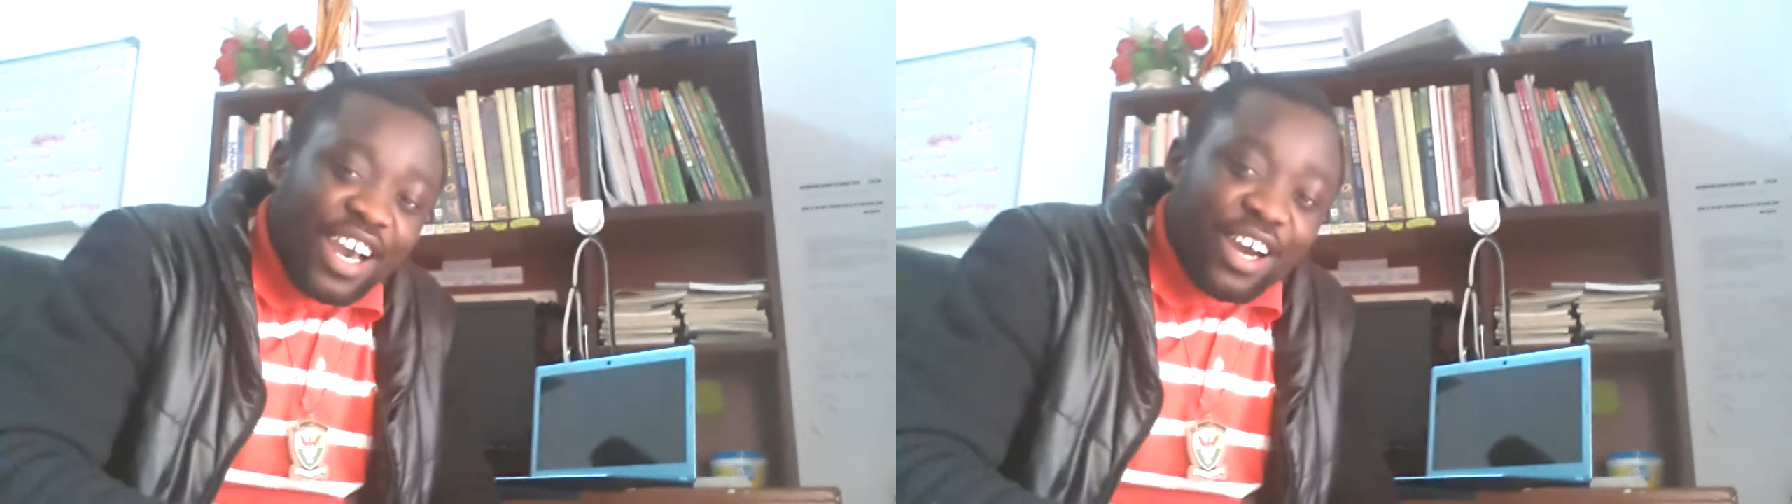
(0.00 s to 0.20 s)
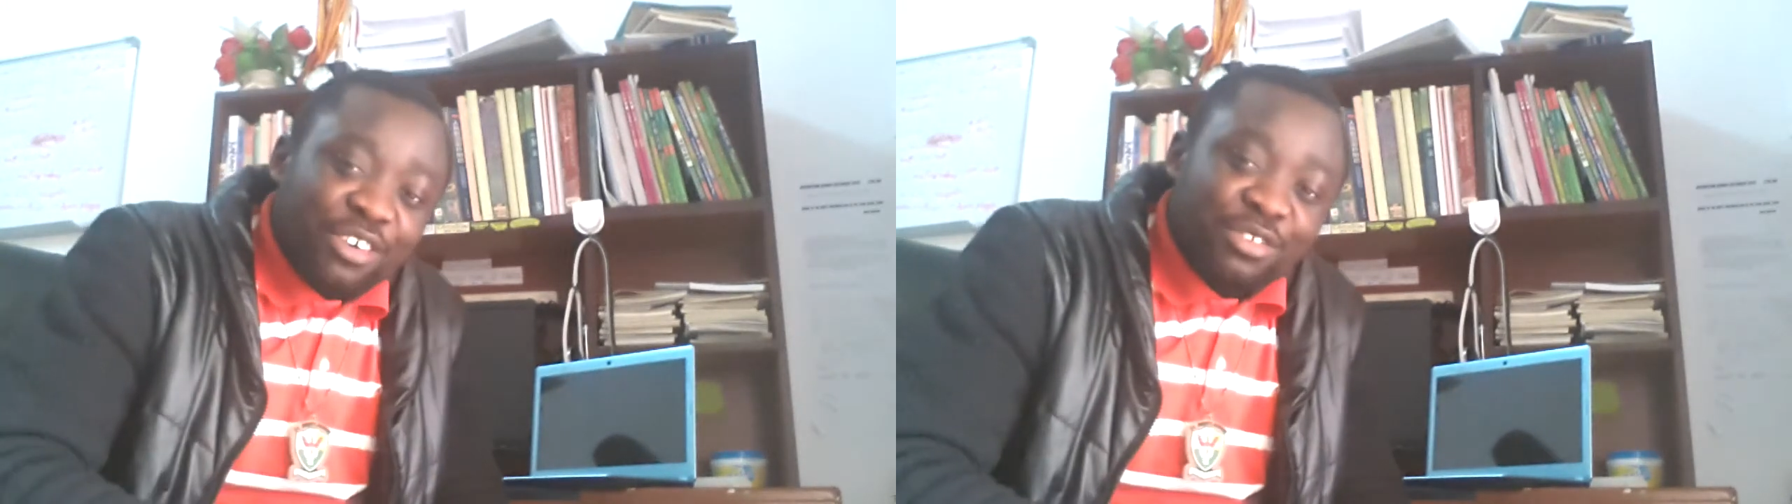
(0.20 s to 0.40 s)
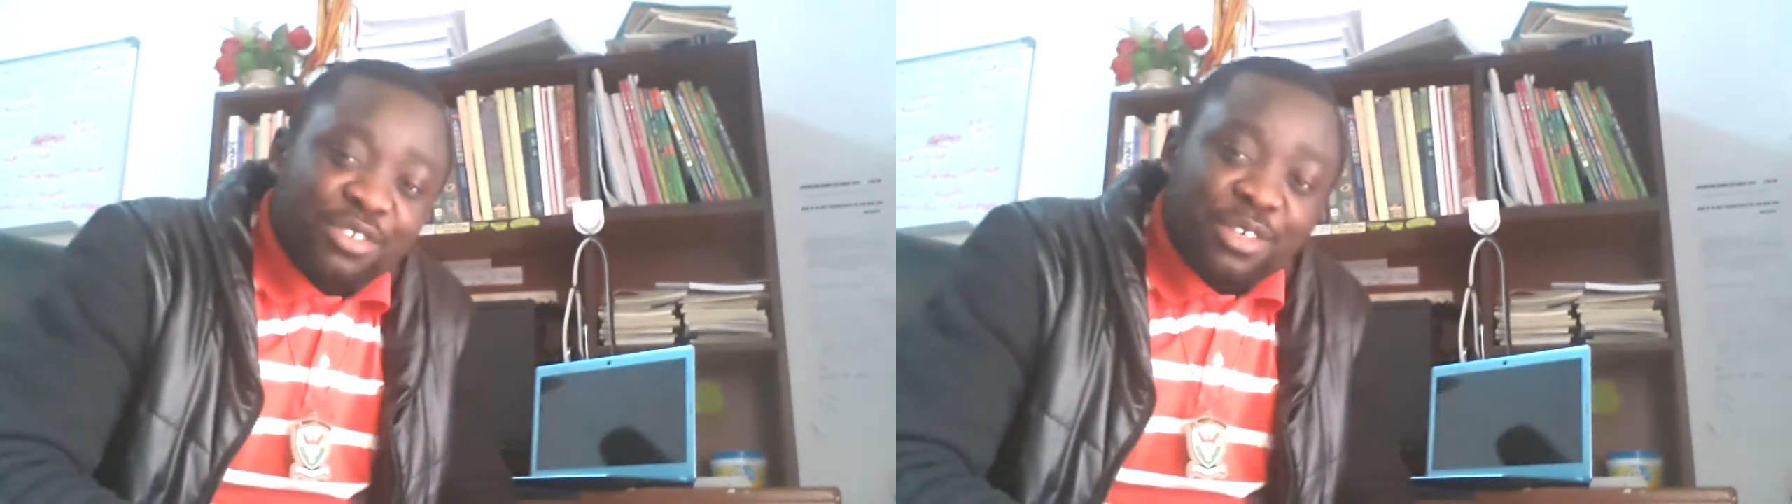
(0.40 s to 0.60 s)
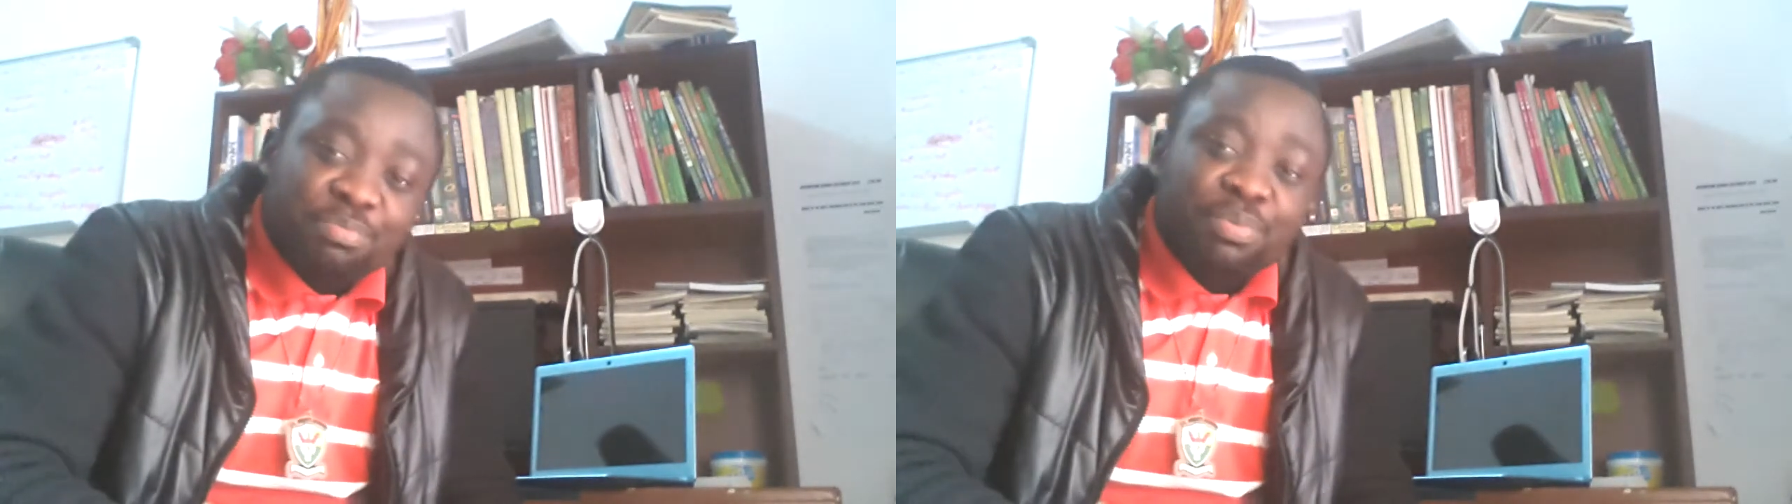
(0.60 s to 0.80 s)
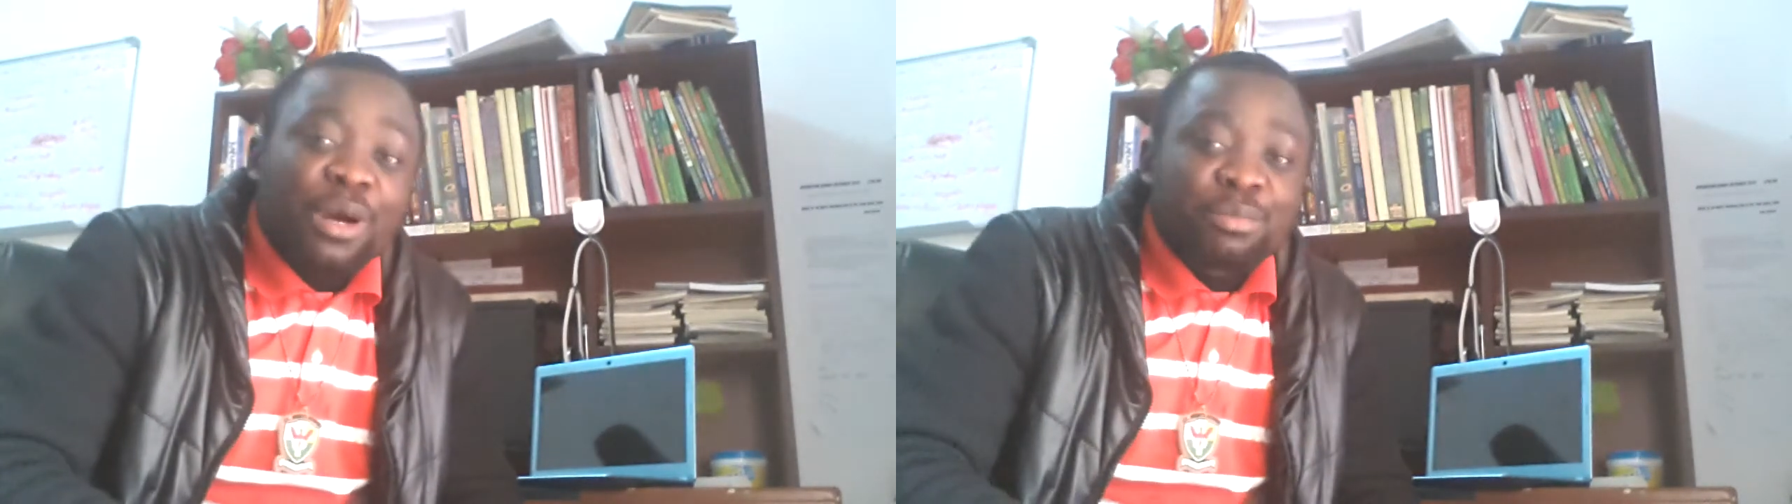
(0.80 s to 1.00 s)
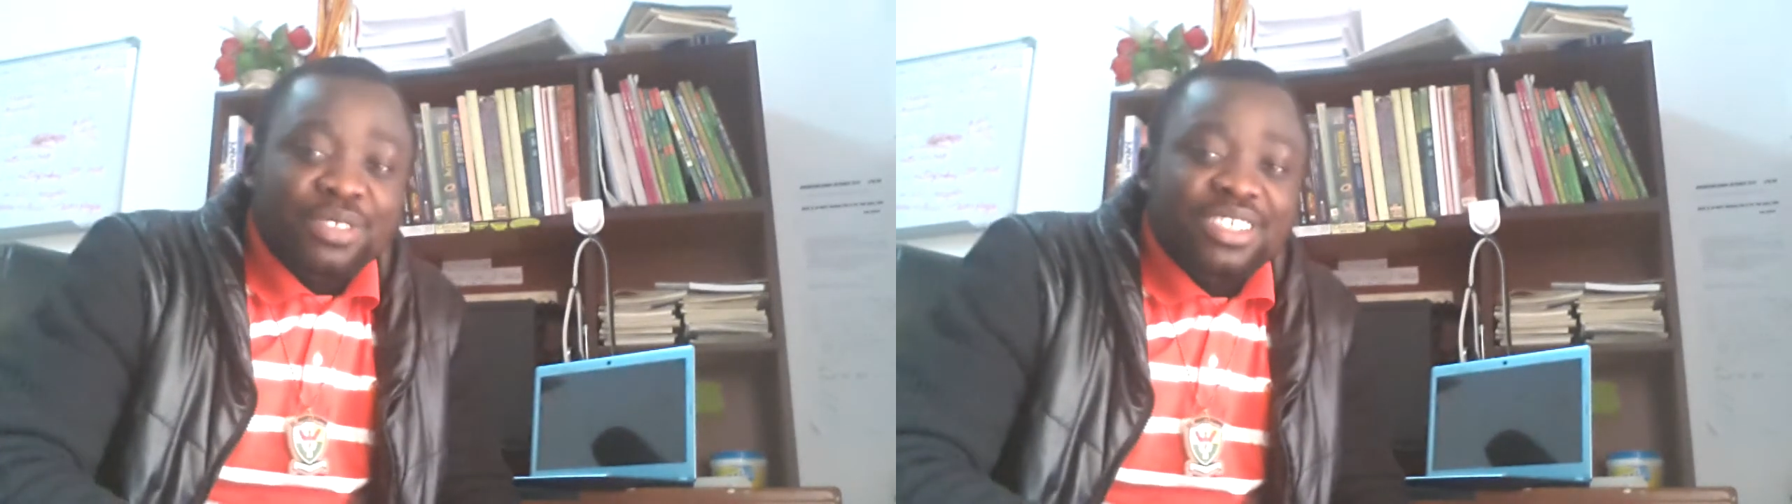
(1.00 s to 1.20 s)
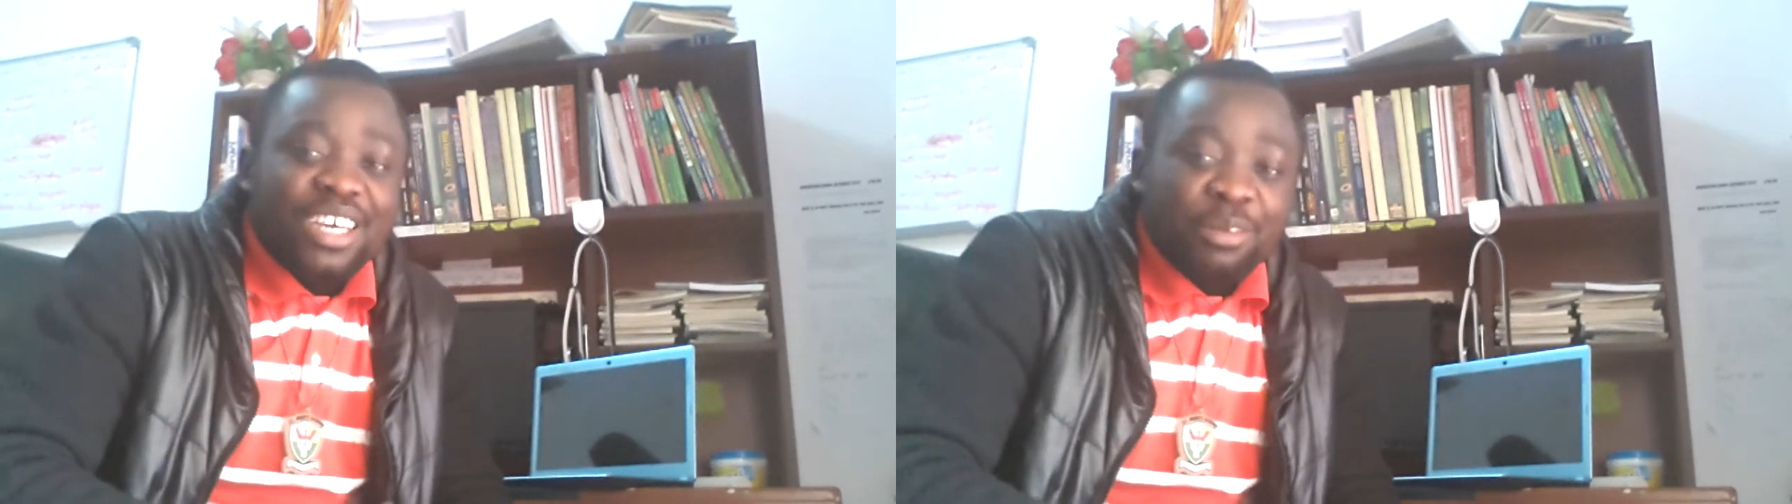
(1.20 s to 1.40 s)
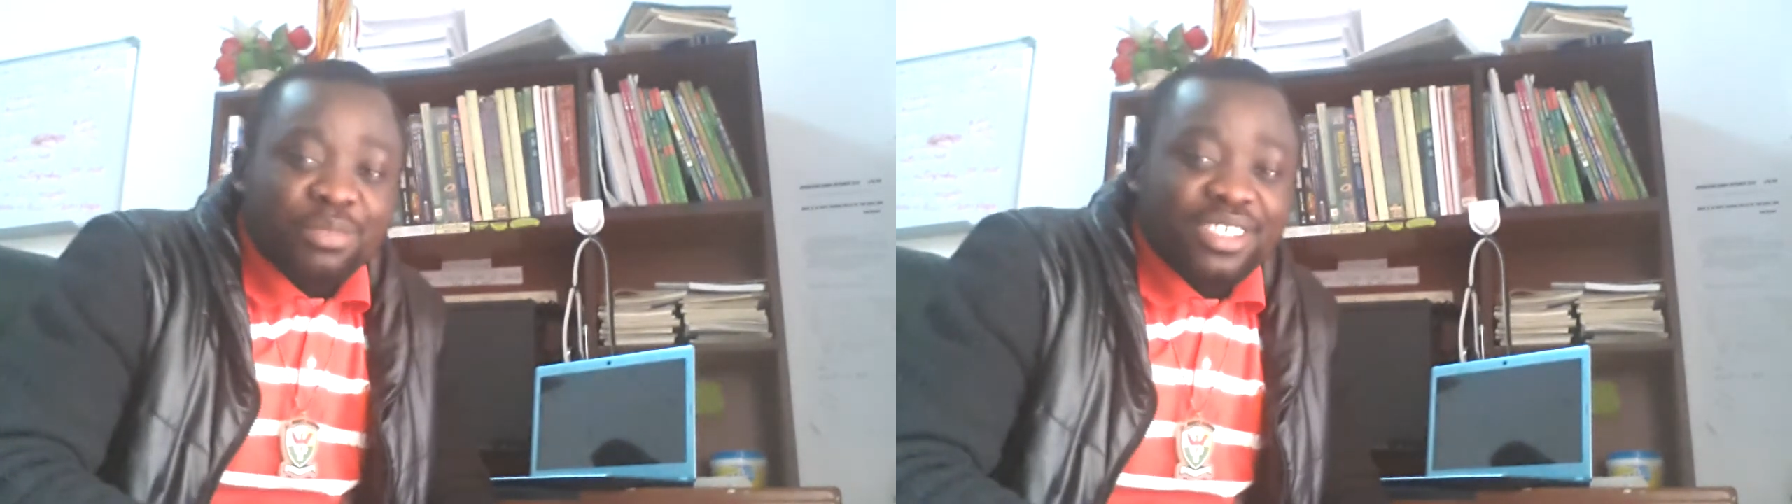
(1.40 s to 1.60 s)
probably
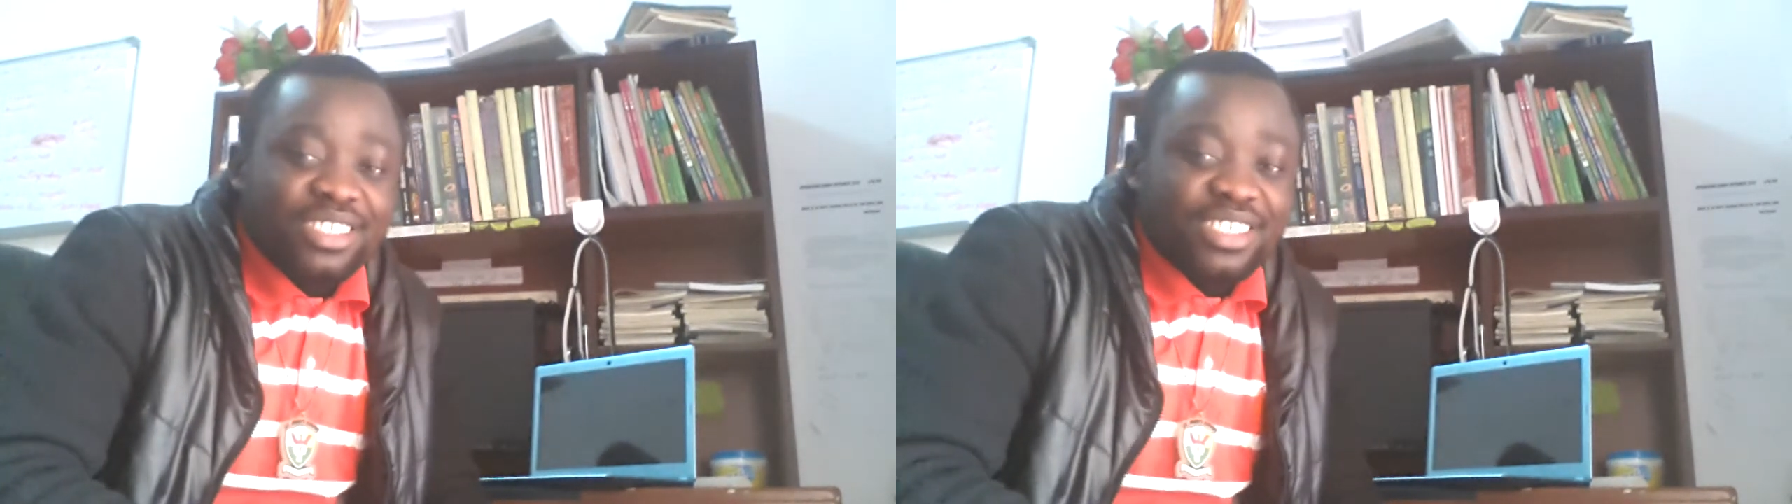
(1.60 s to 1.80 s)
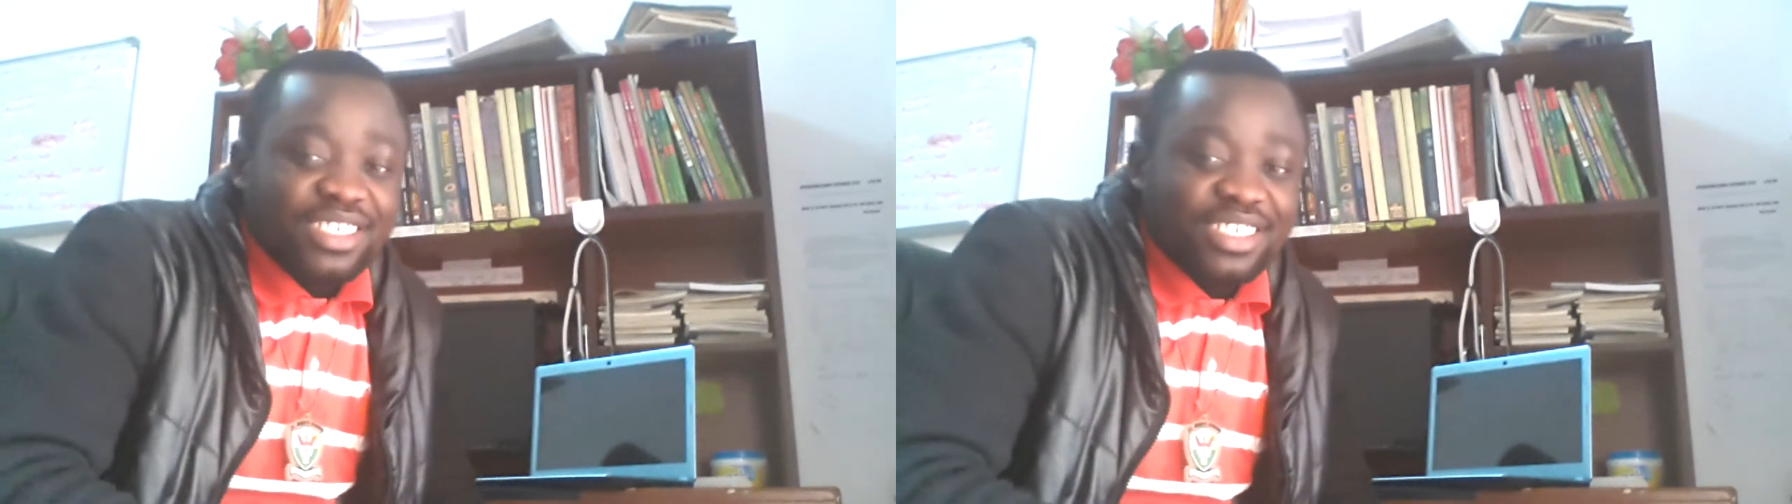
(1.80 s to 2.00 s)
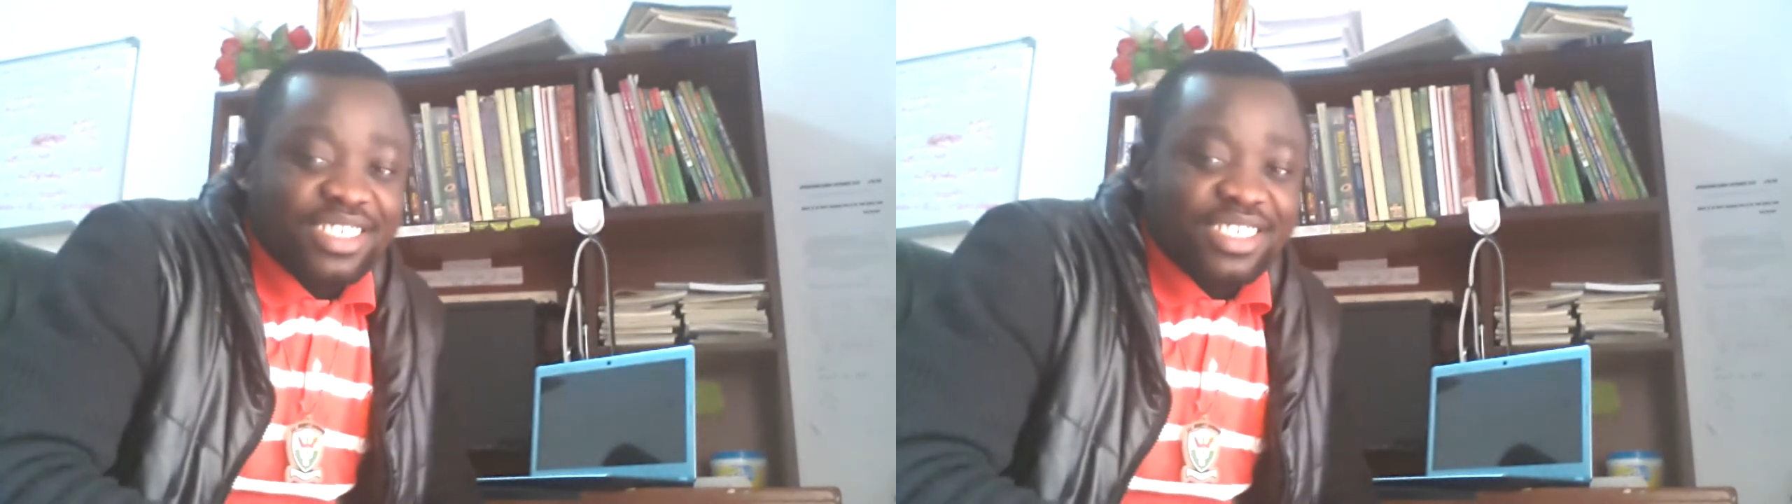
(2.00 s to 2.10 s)
update,